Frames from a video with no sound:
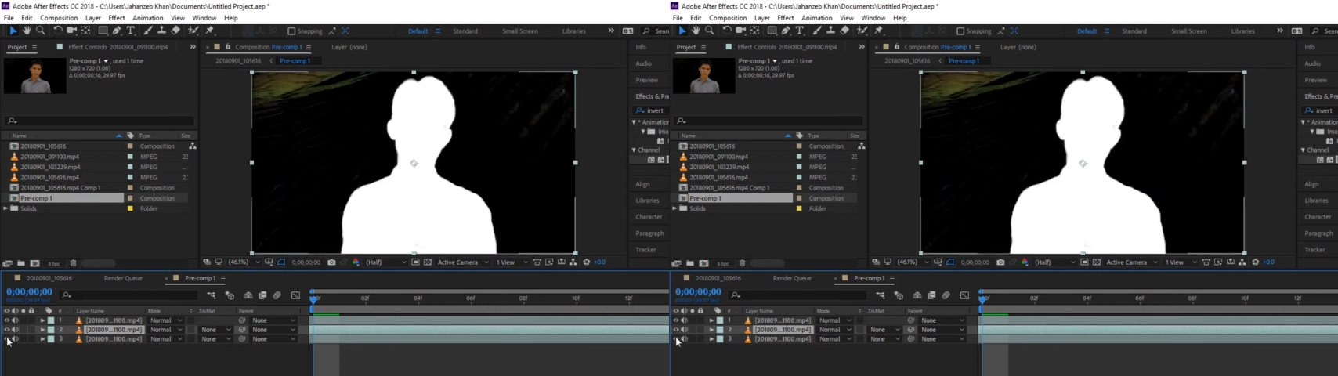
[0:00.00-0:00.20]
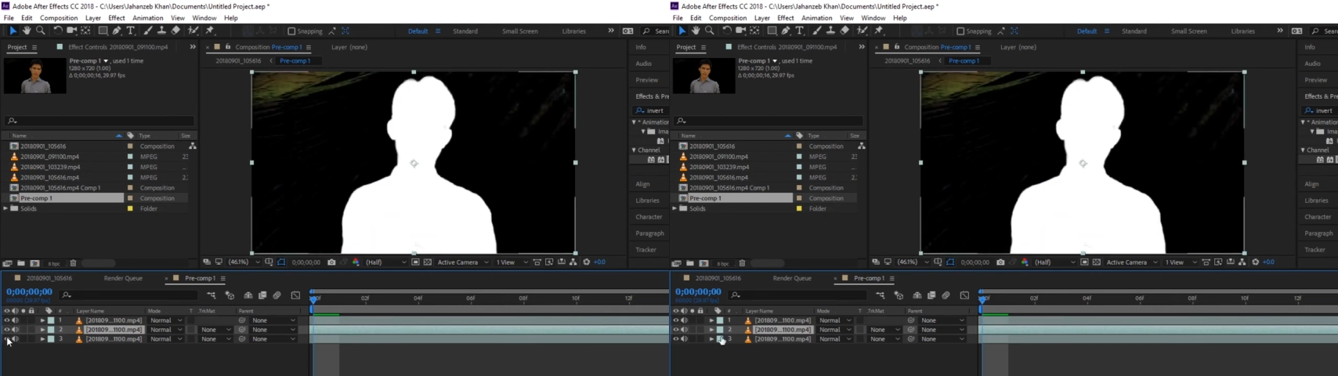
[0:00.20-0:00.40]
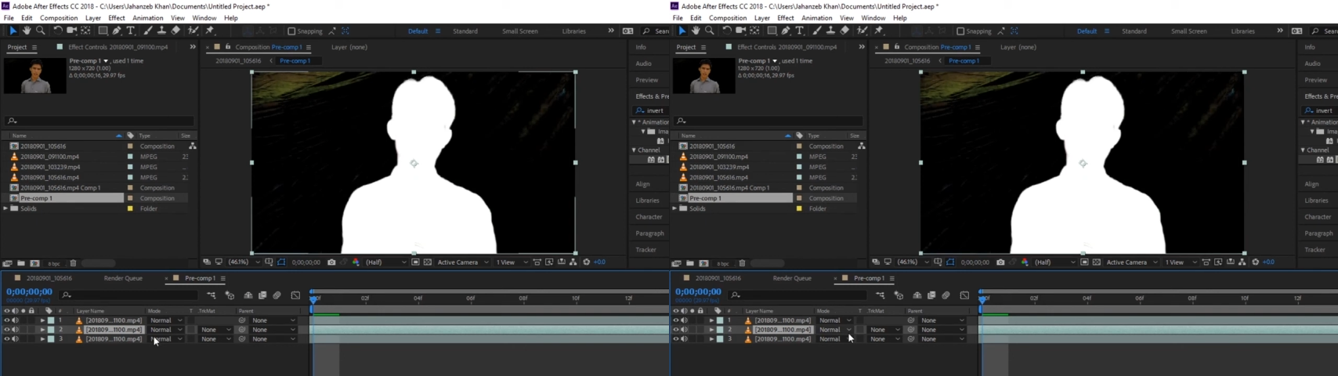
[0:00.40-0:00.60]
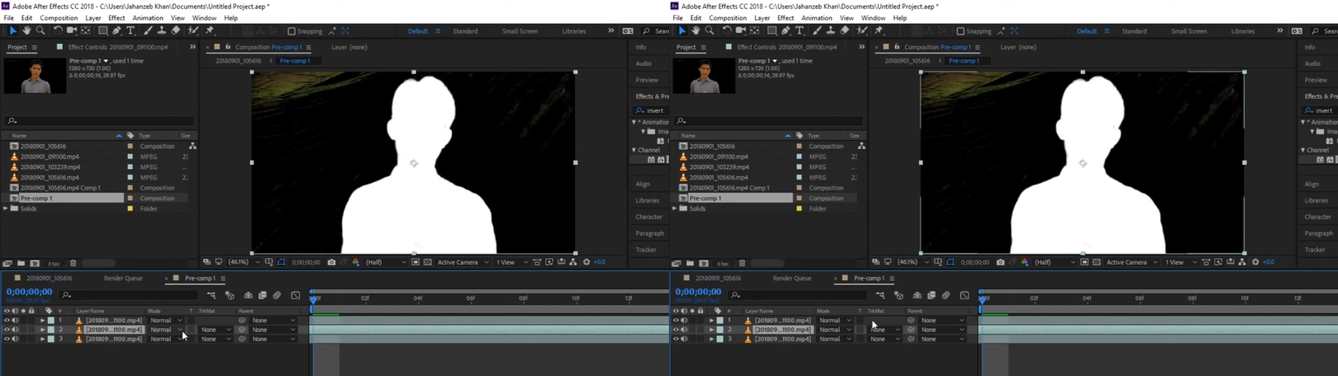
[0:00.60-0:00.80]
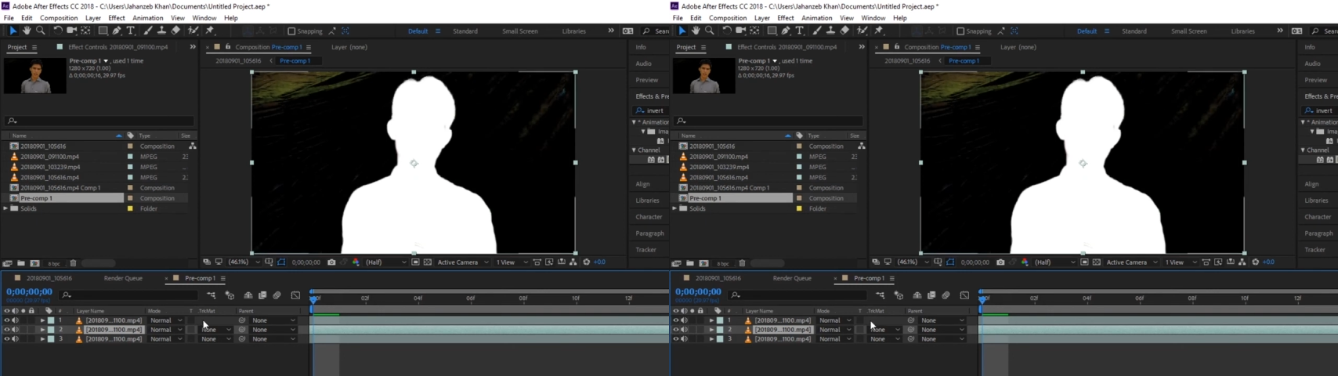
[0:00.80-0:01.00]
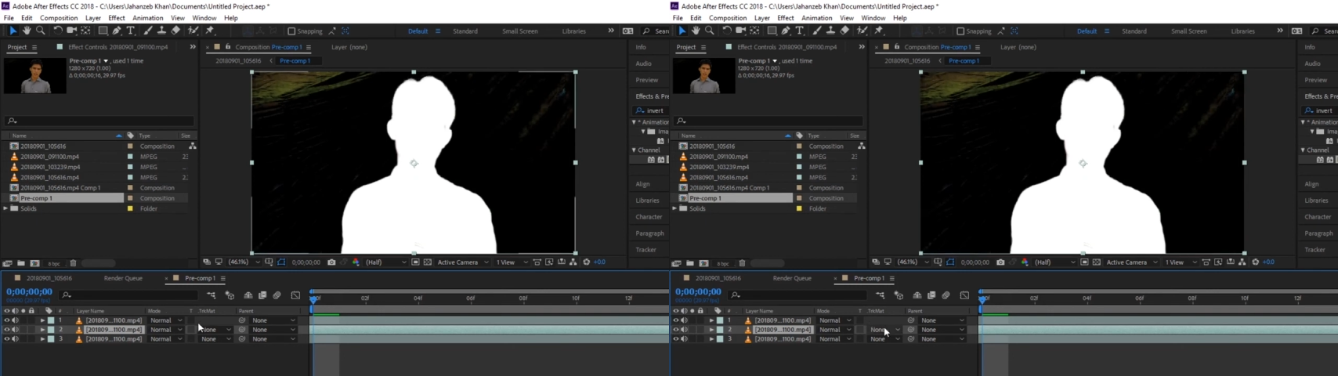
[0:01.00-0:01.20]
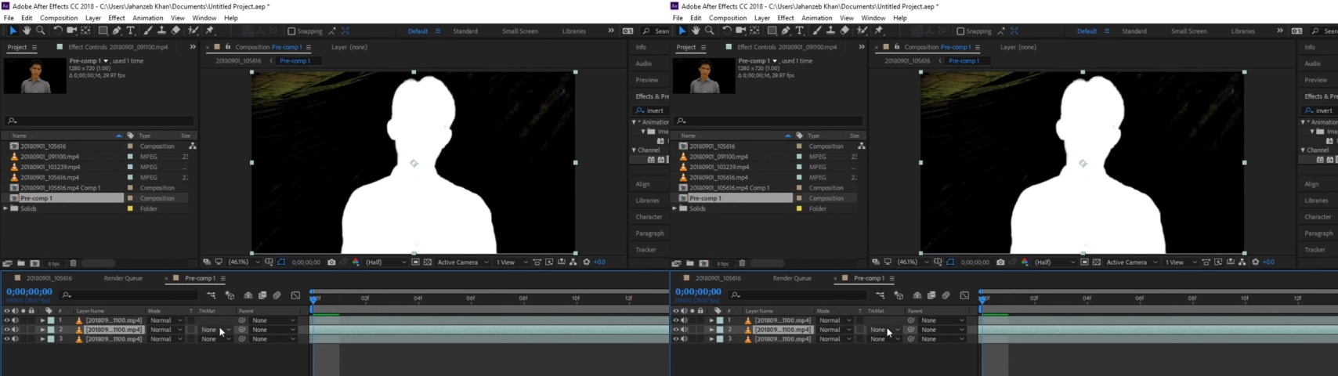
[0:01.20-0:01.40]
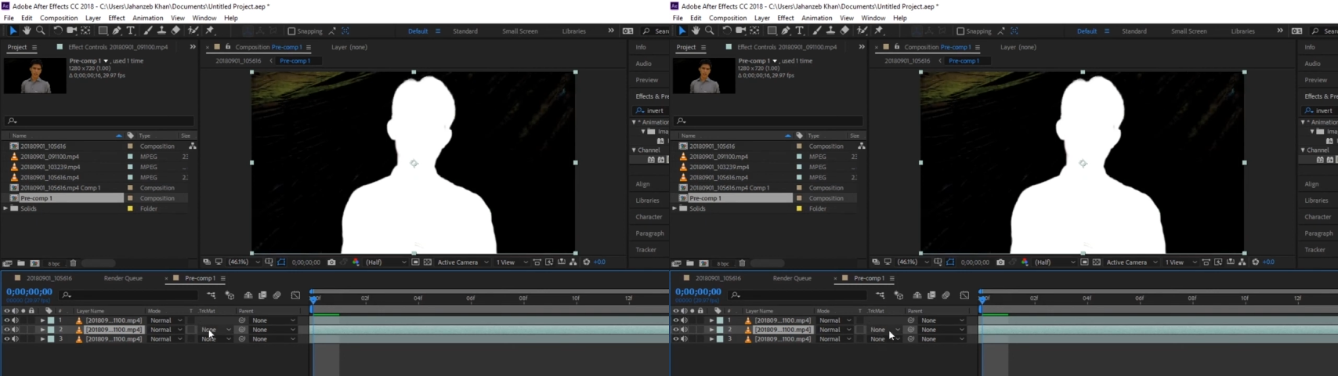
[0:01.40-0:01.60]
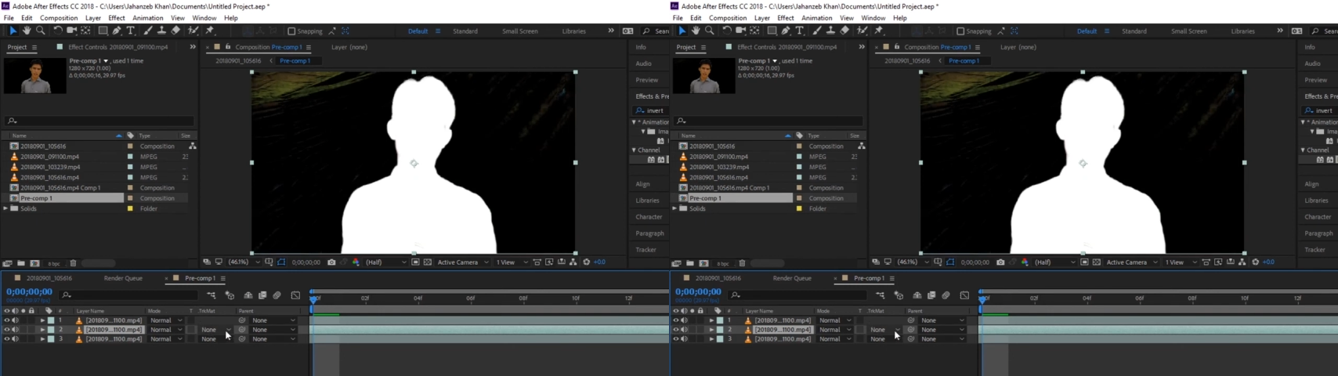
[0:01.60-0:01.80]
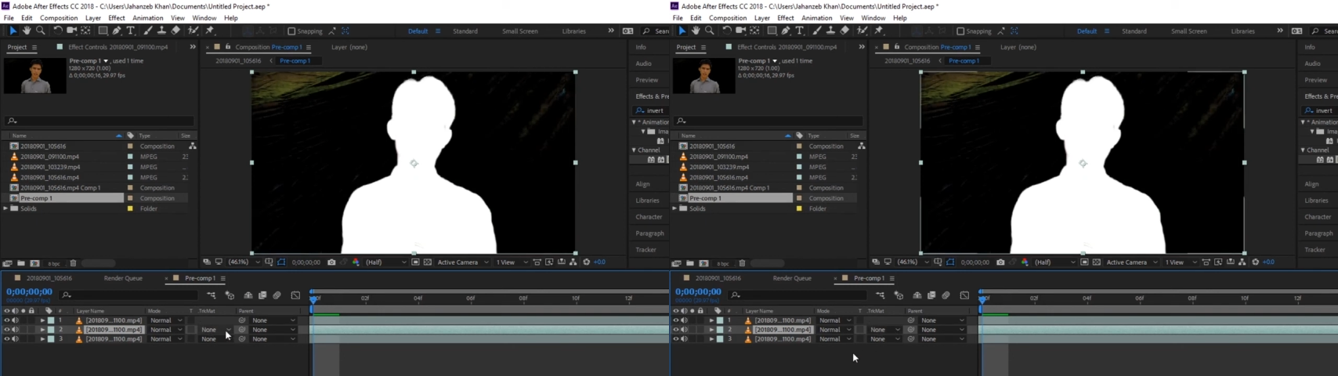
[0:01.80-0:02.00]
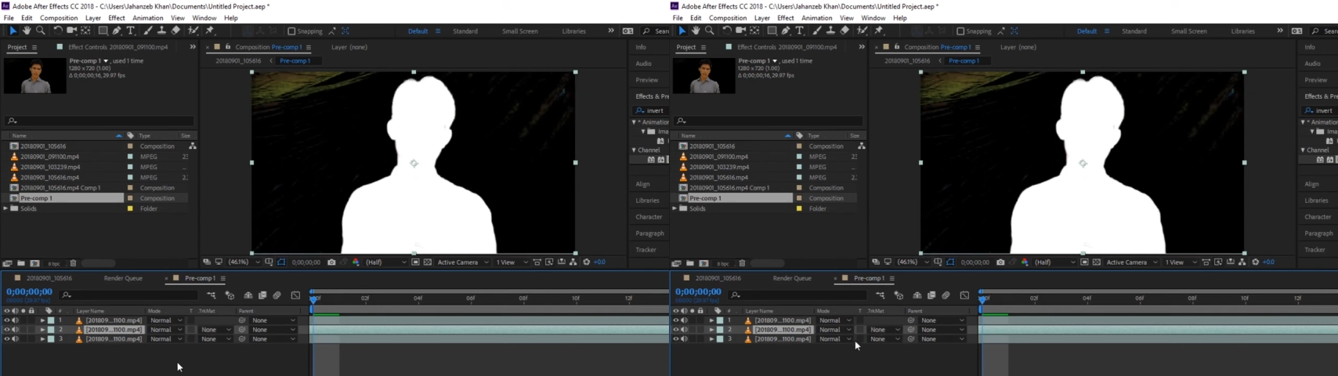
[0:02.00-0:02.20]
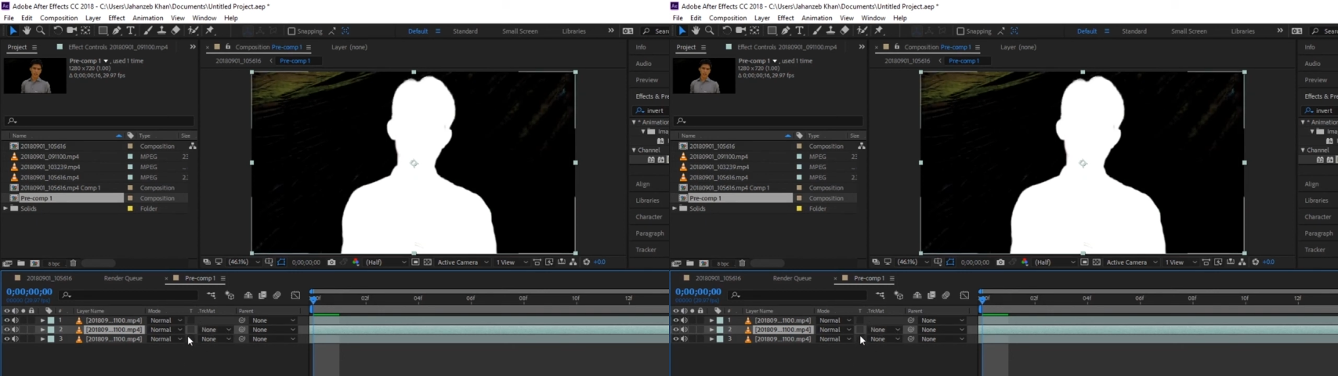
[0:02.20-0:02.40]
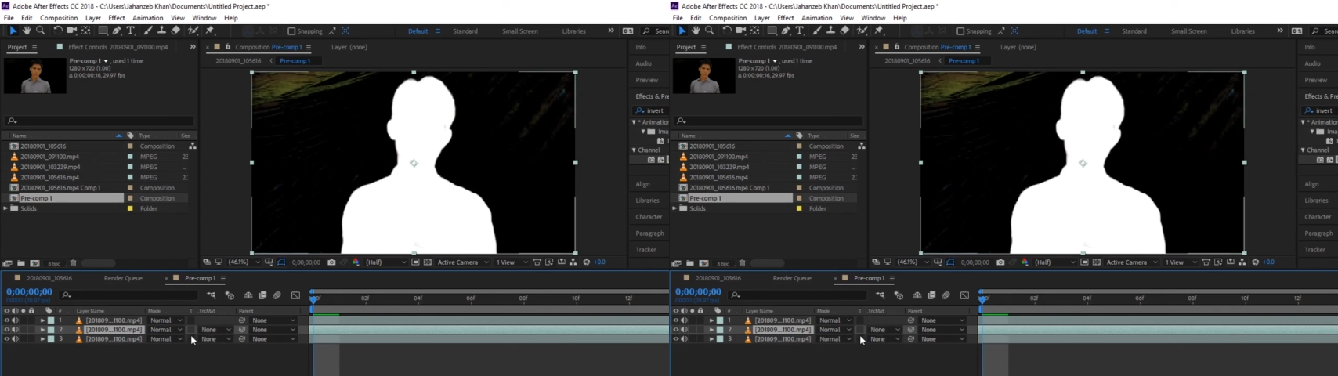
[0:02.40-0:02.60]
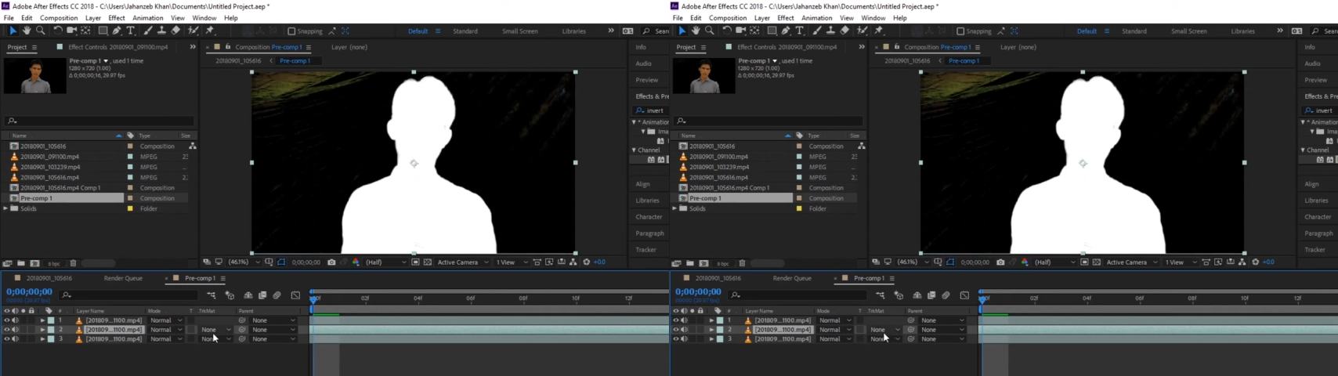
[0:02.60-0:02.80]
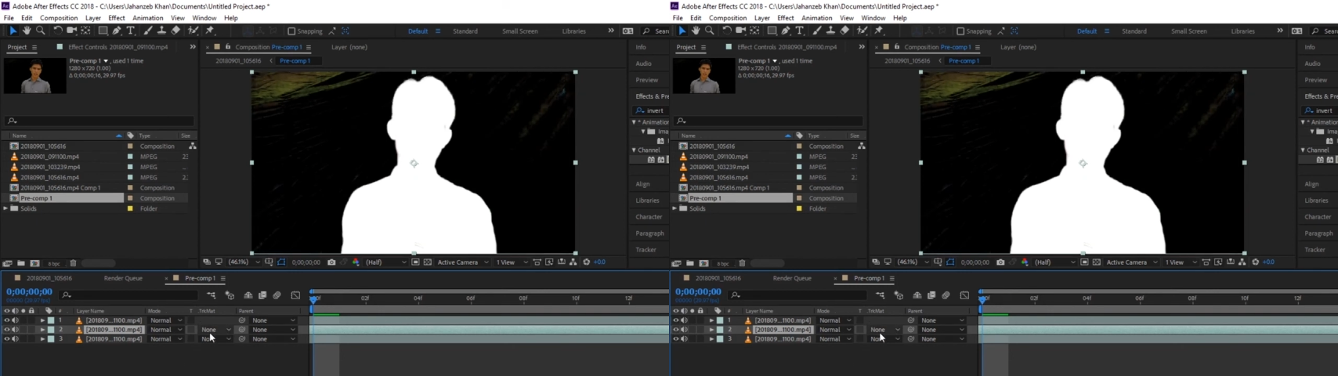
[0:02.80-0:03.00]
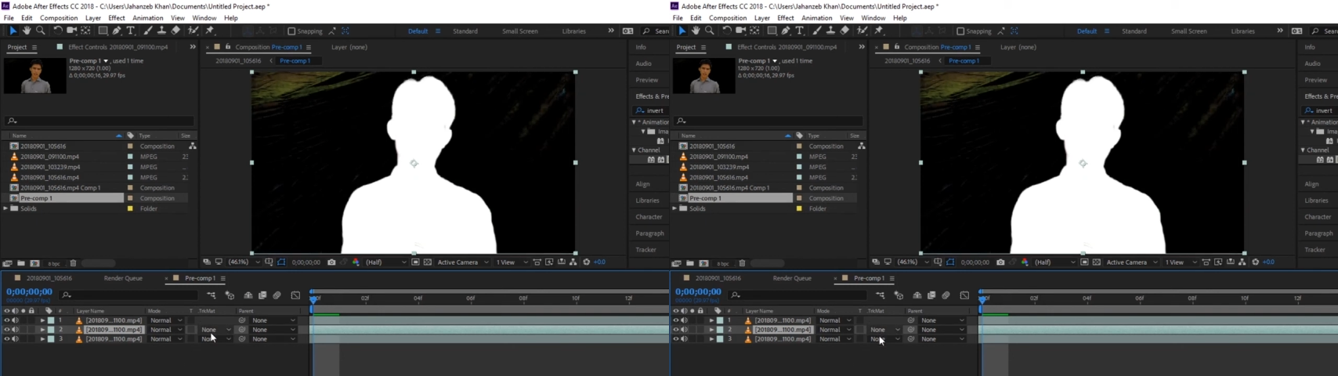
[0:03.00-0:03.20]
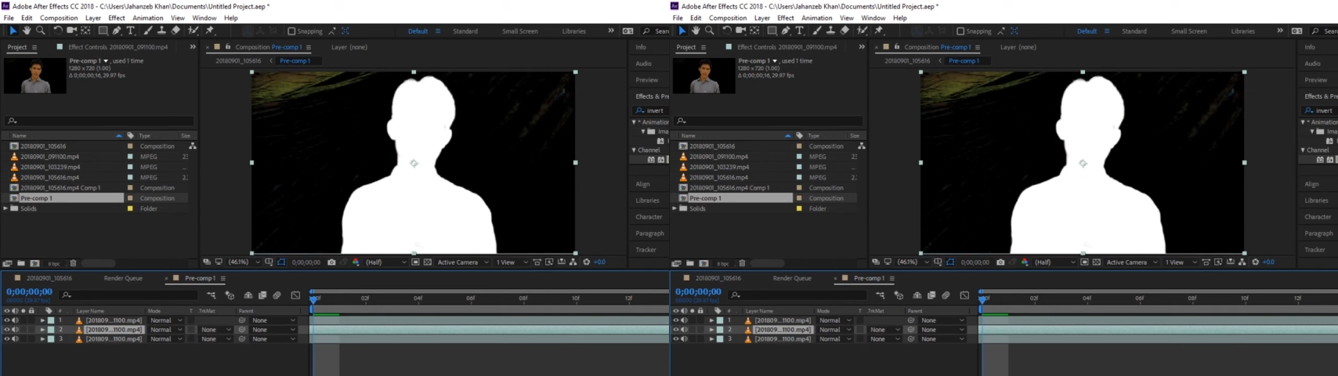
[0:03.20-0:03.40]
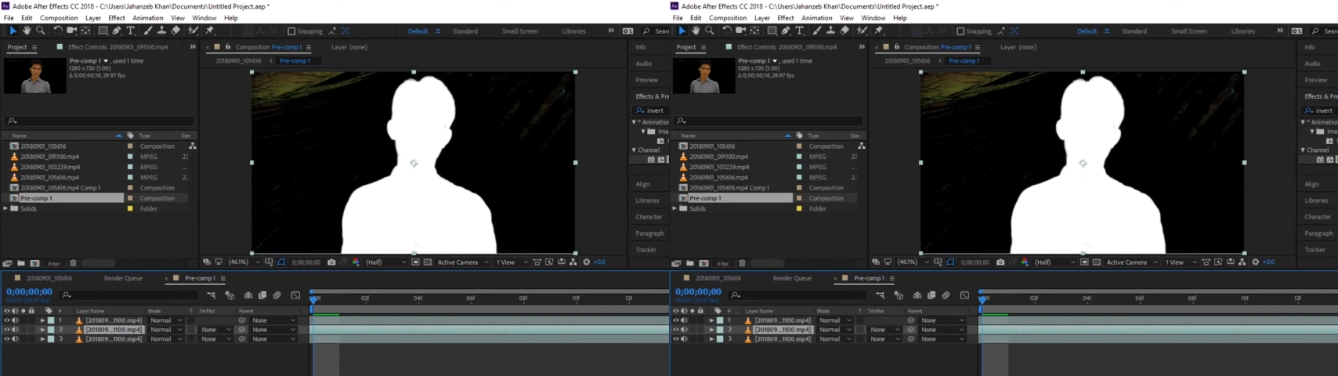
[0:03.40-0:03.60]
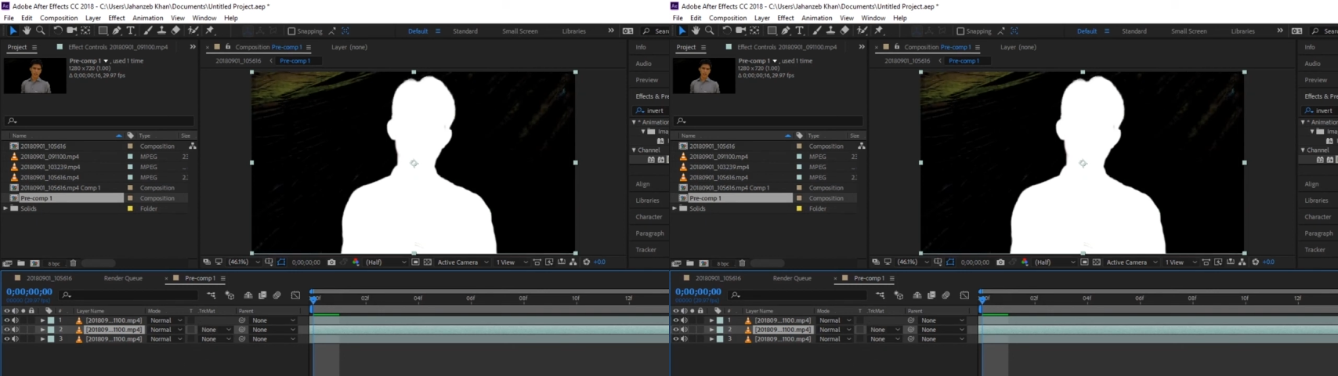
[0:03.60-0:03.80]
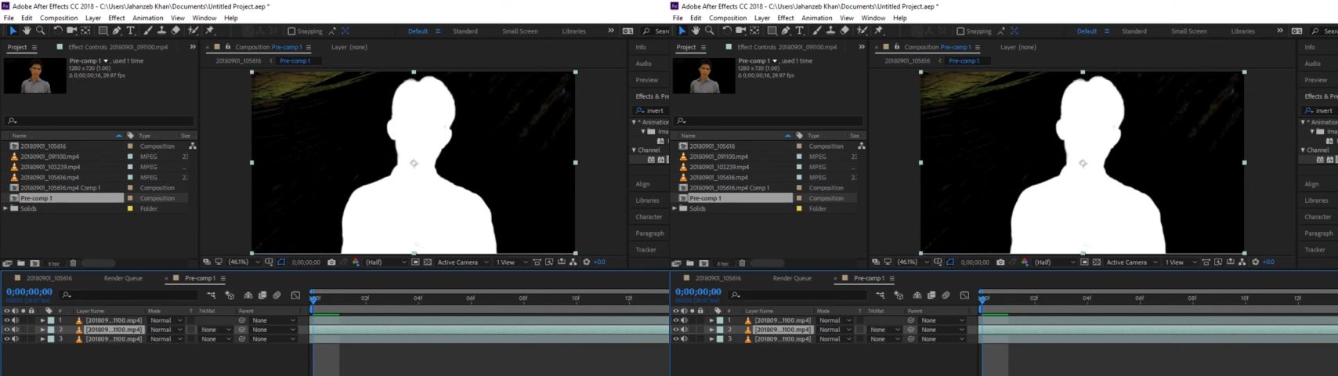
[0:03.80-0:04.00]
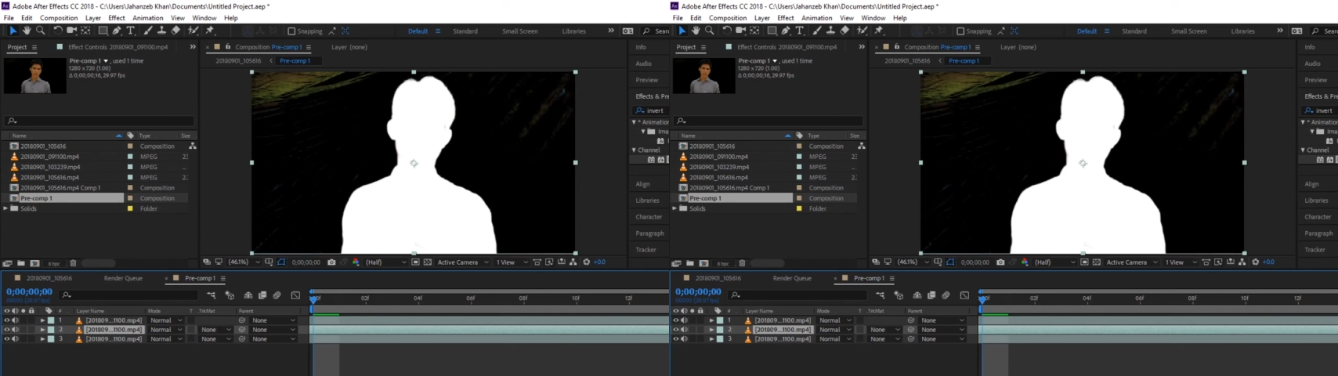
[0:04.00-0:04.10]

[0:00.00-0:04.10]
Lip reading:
No face is visible, so there are no lips to read.